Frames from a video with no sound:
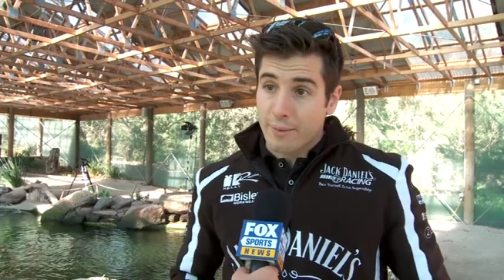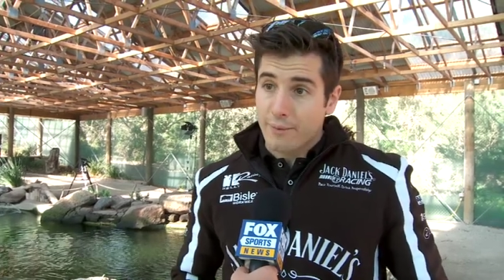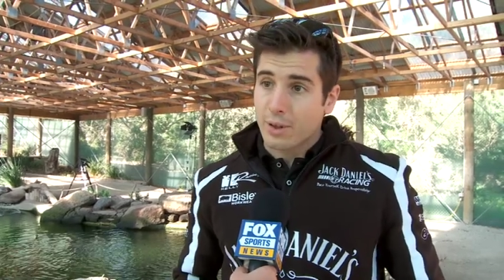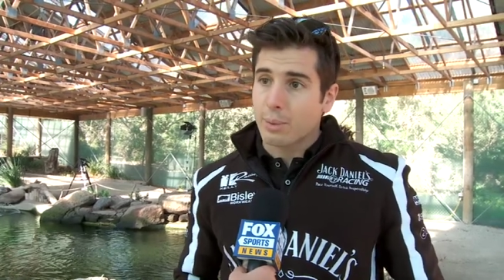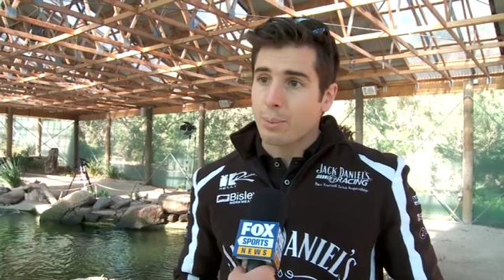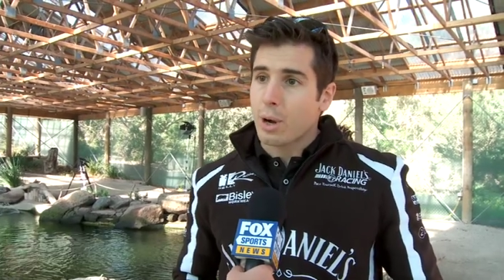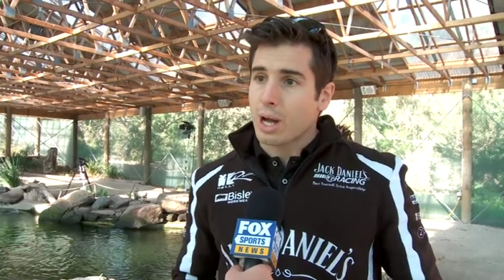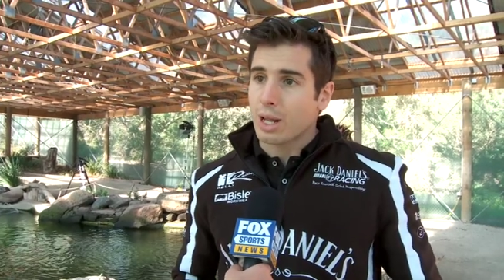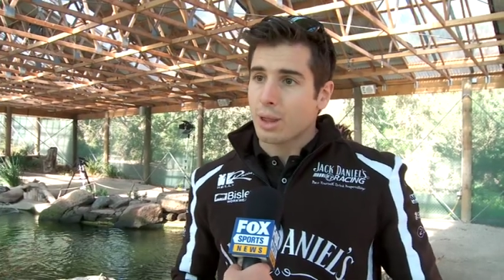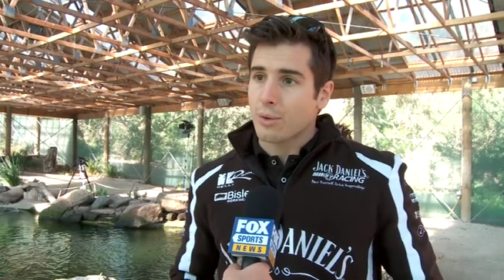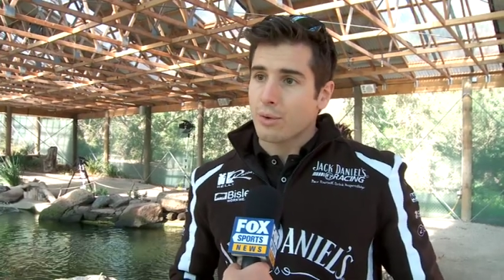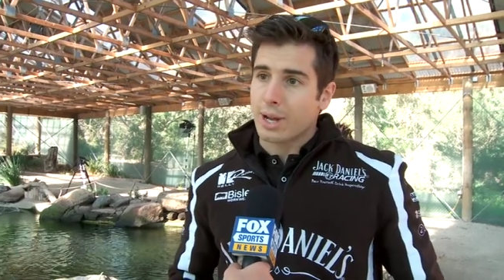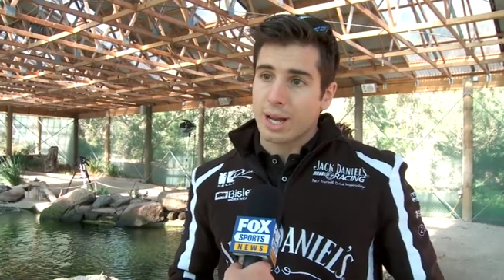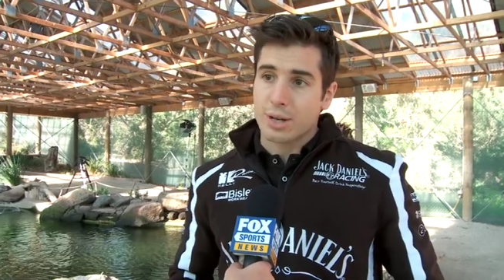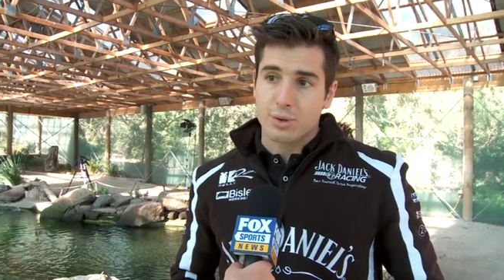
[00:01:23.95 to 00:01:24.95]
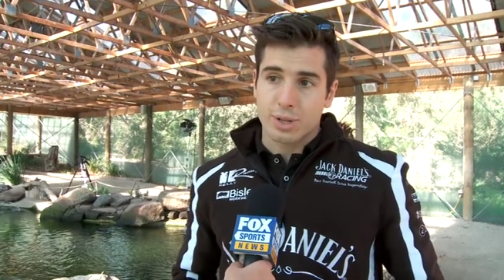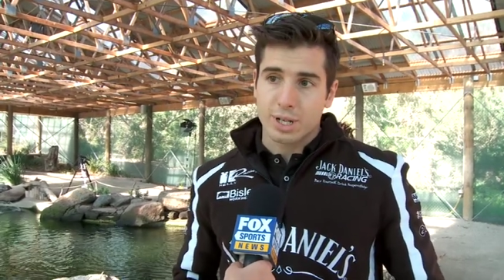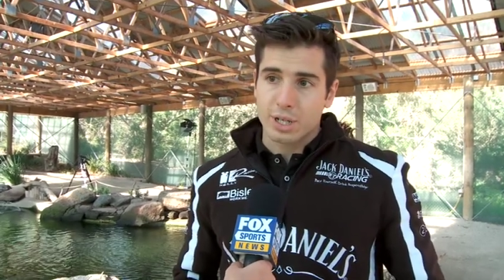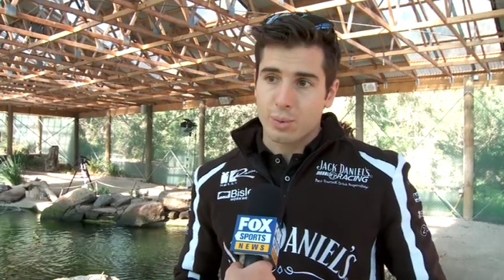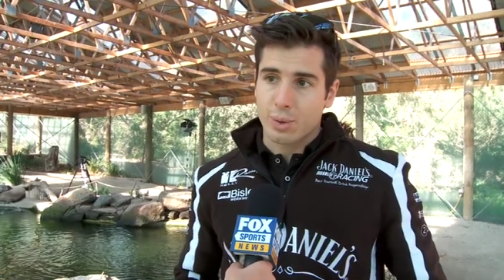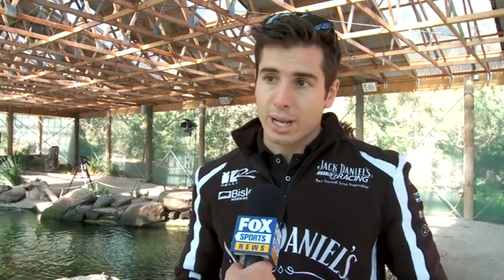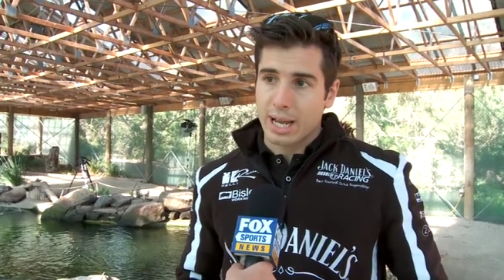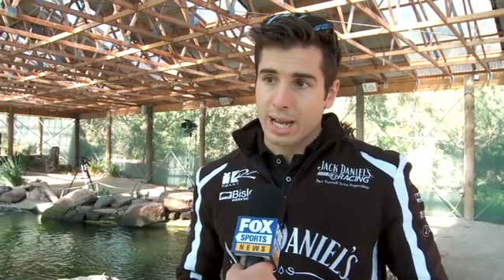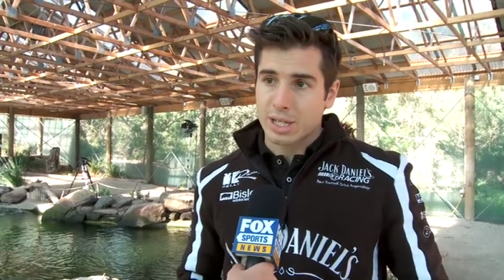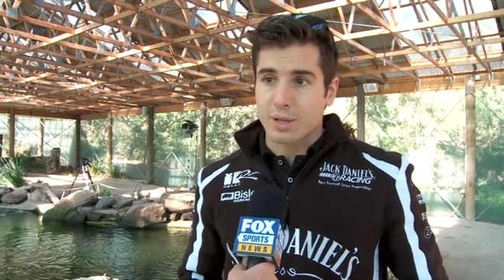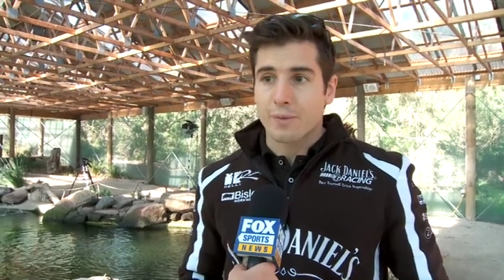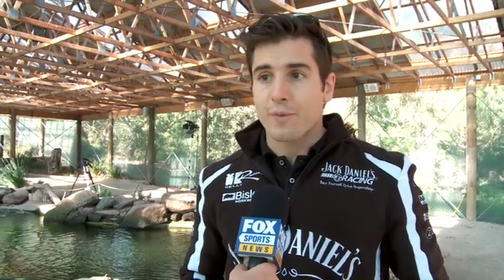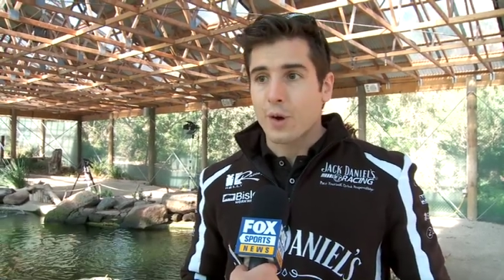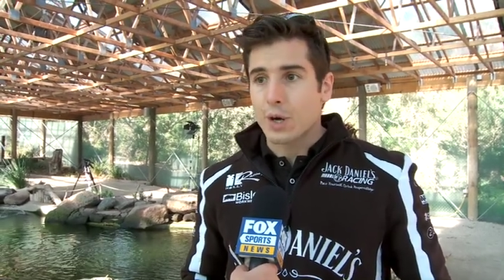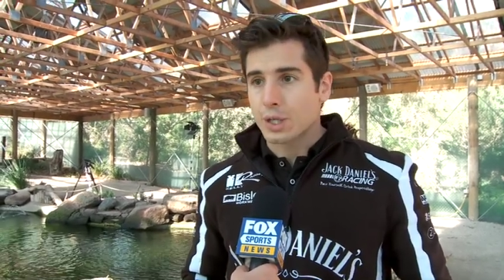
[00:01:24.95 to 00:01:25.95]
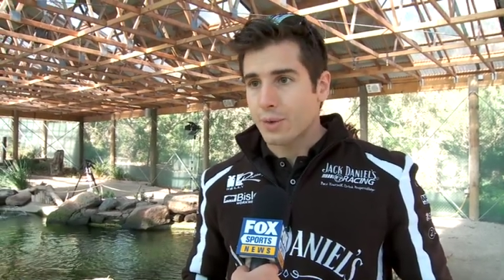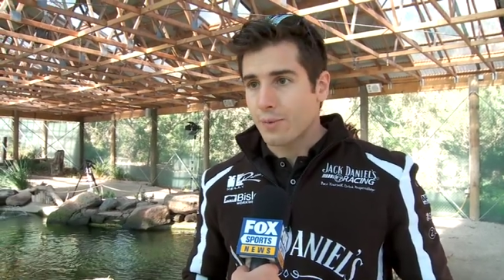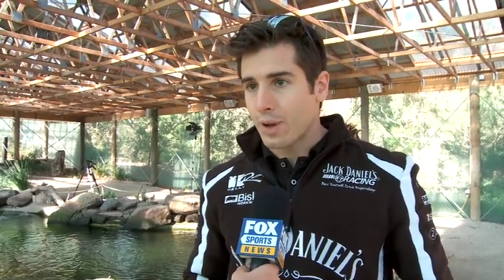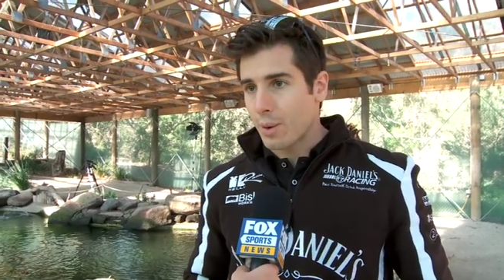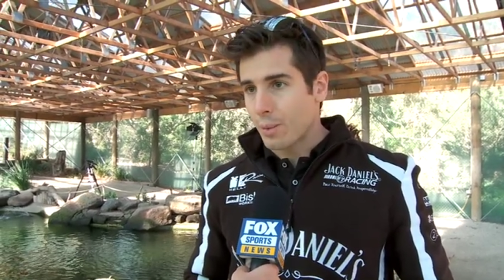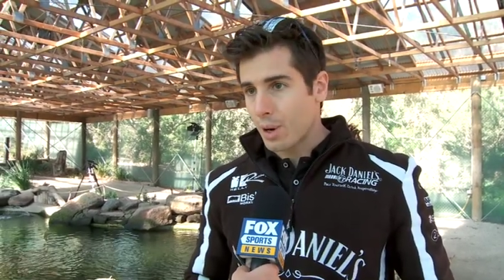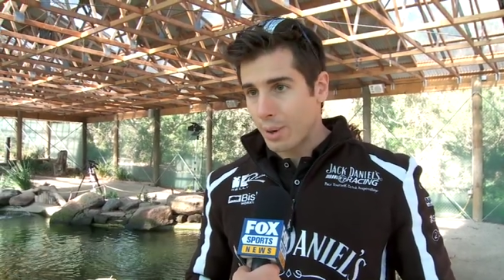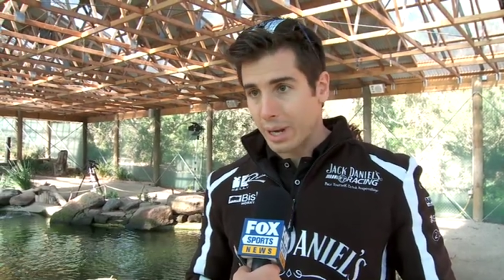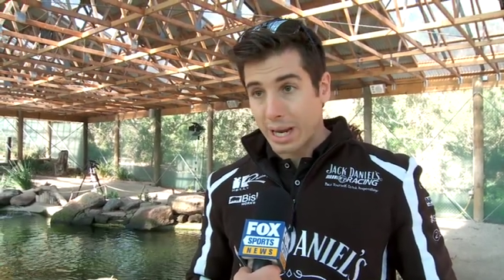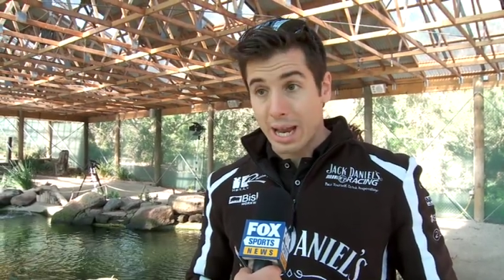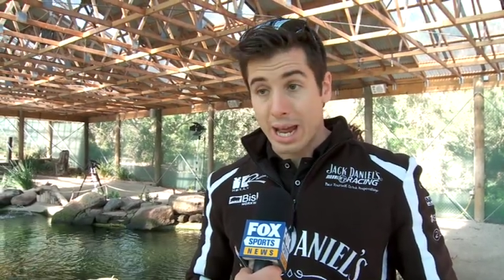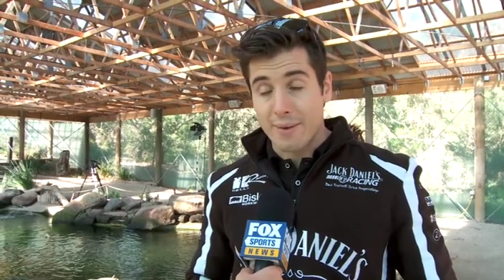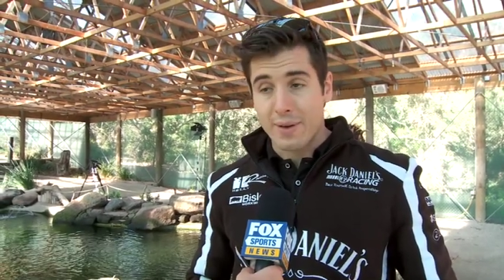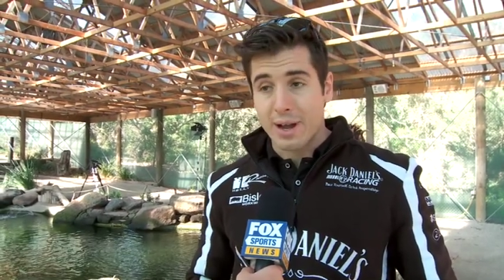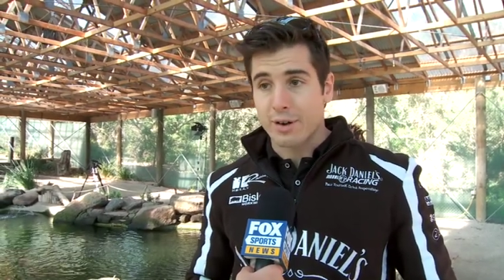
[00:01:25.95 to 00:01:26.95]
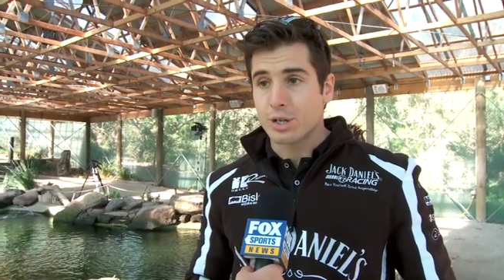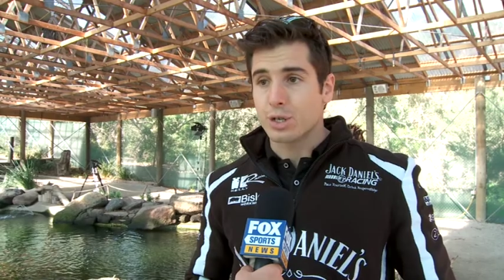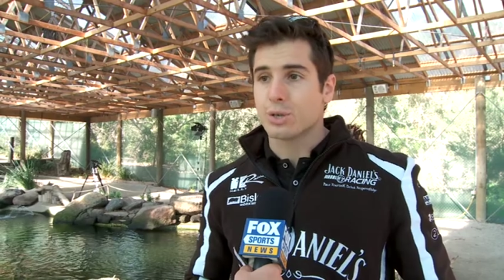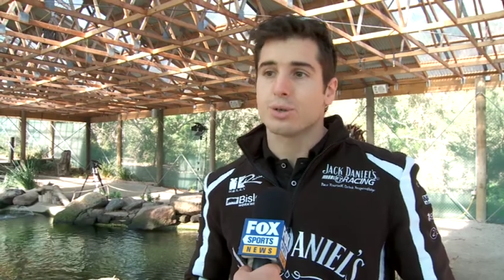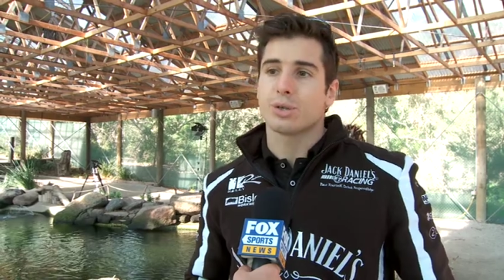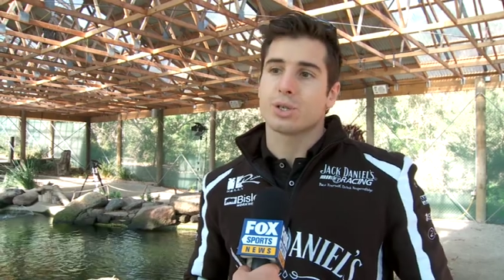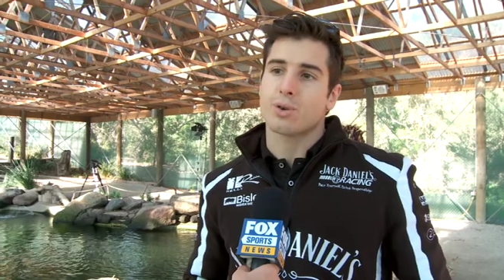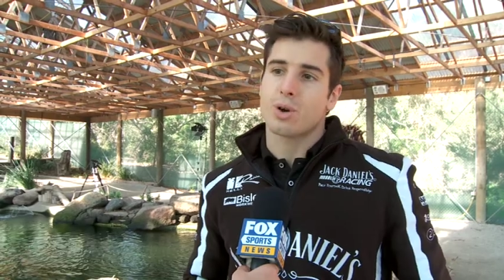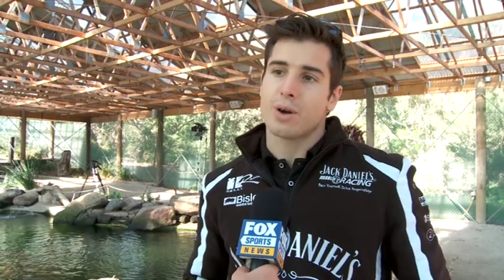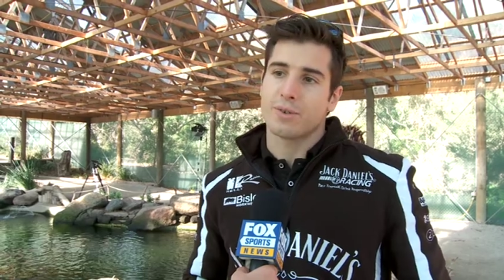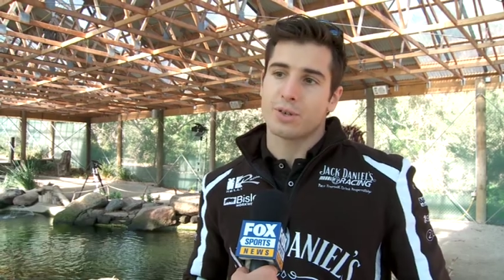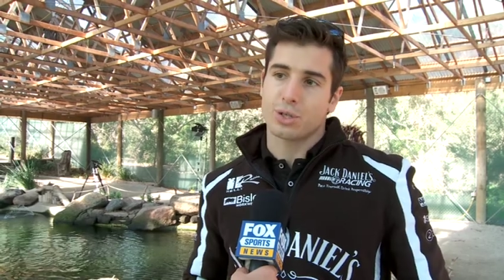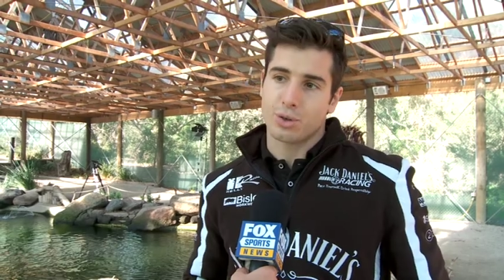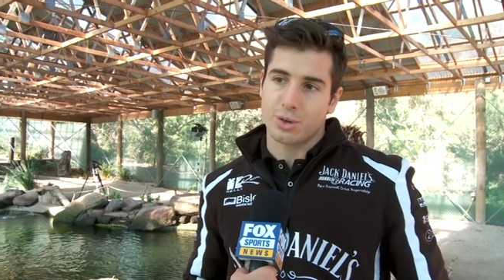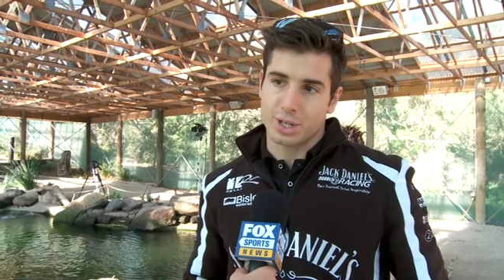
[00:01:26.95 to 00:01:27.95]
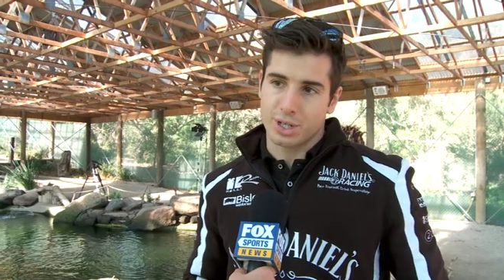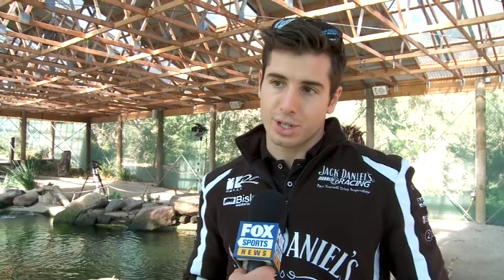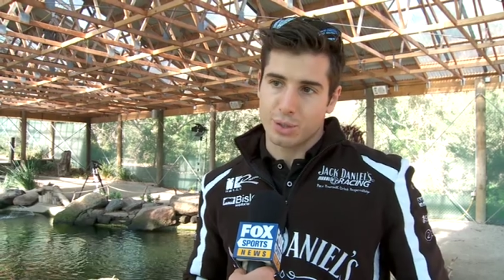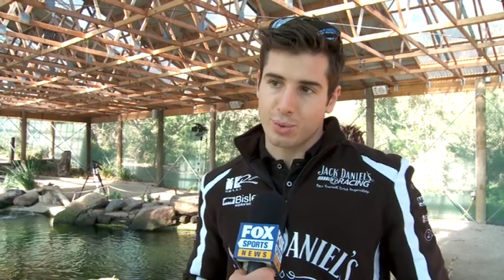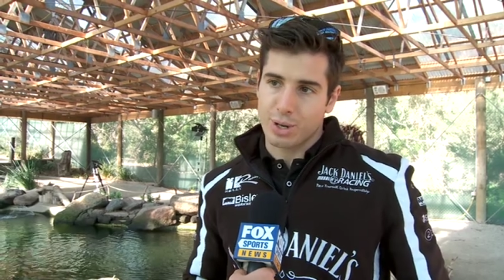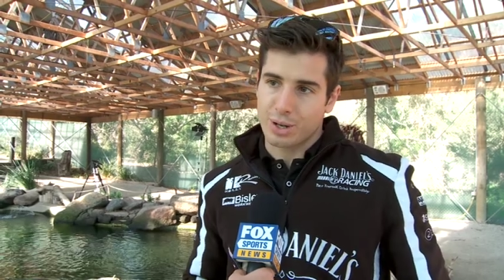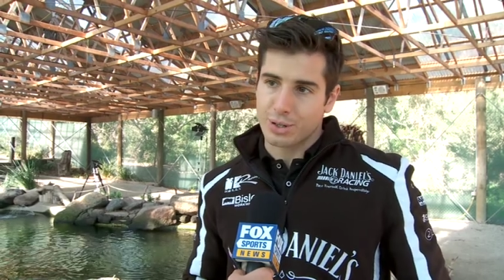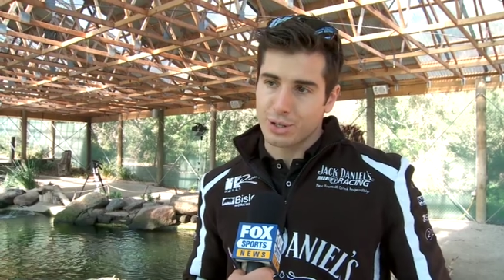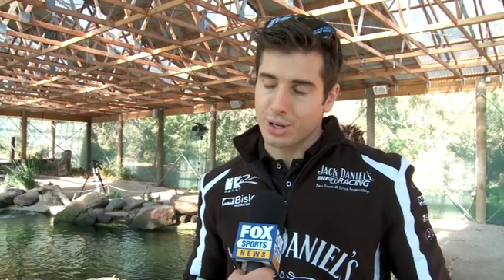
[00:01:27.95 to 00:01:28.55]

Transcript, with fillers: the Phillip Island 300 this weekend is the first event where we can have our endurance drivers join us as well.